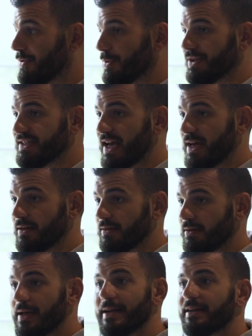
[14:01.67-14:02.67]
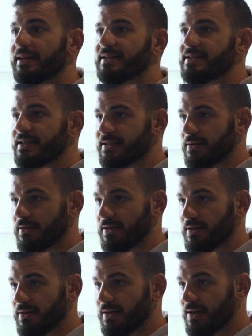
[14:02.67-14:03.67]
310
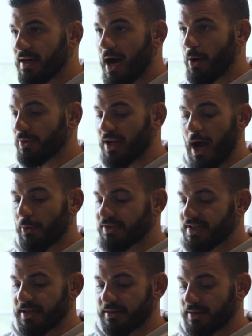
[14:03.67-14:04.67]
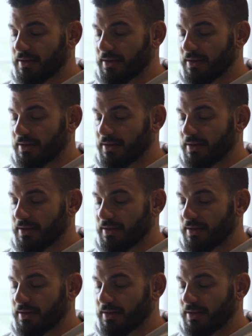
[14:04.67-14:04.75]
inconsistently. Yeah. I would take